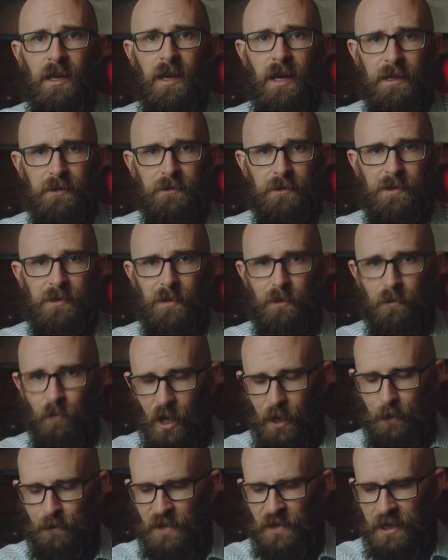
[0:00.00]
and,
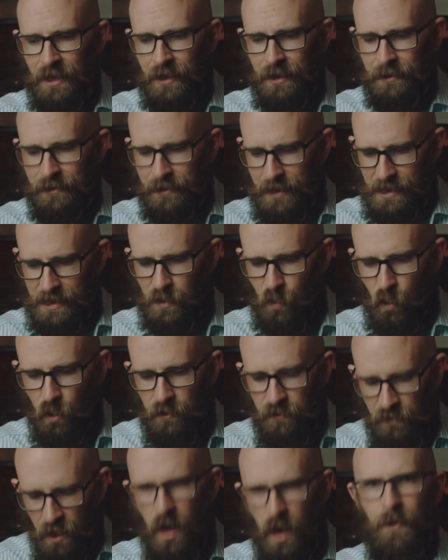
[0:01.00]
well, guess
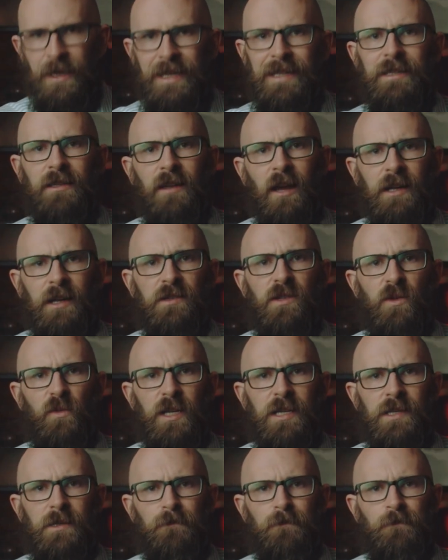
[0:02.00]
what vermin like to
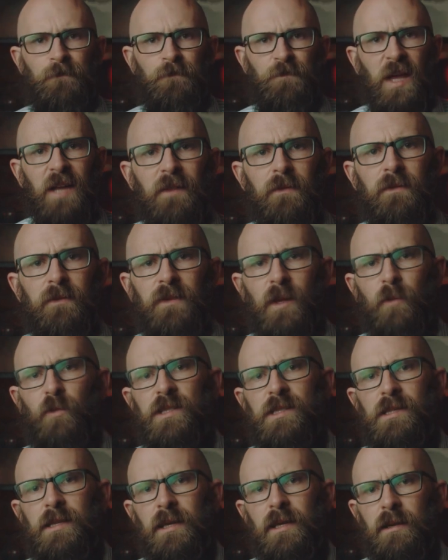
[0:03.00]
eat. Then there
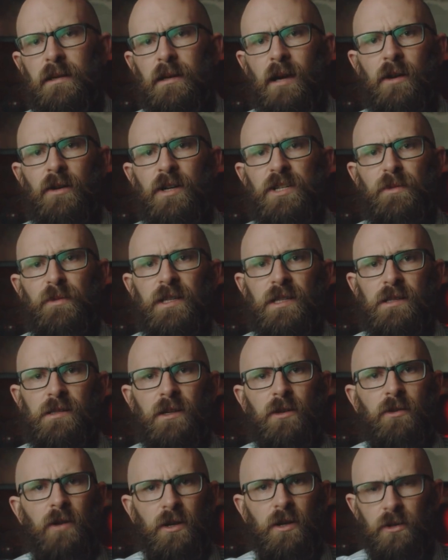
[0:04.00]
was the encouragement to
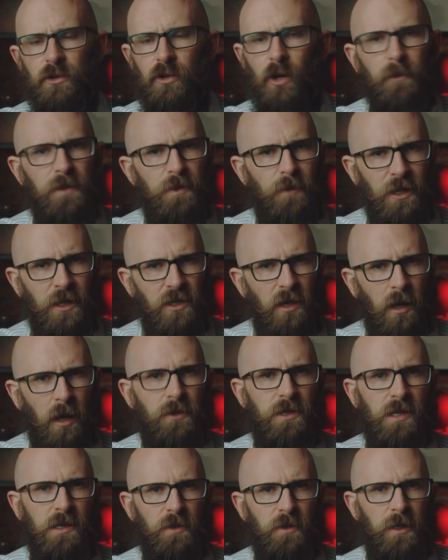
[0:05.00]
grow crops much
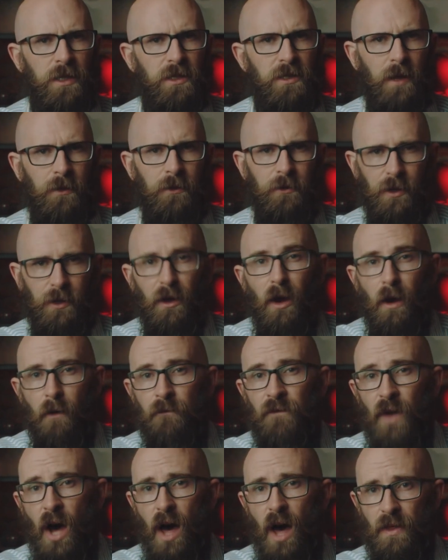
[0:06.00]
closer to each other and
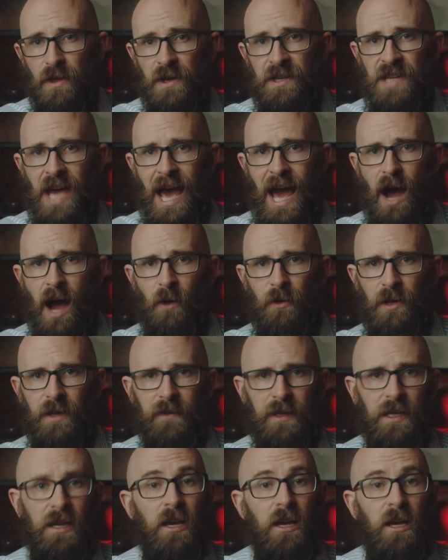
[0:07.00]
further down, in the